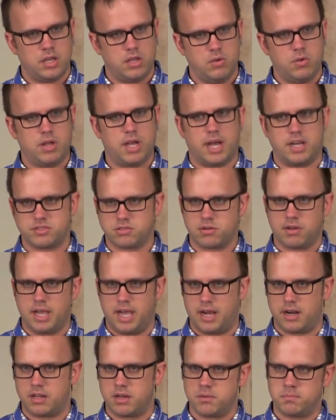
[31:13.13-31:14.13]
you guys are
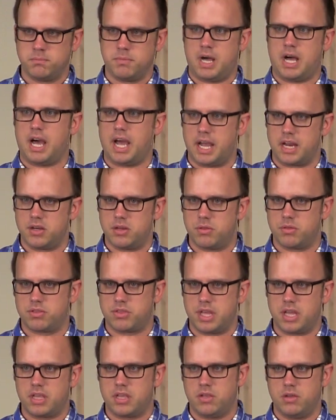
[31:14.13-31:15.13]
out of your mind. You
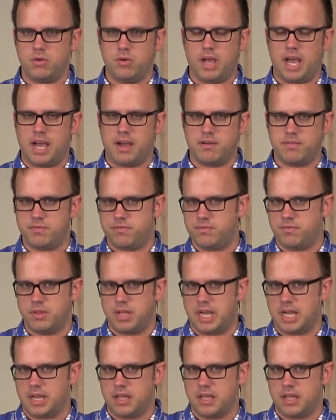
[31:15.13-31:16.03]
think you have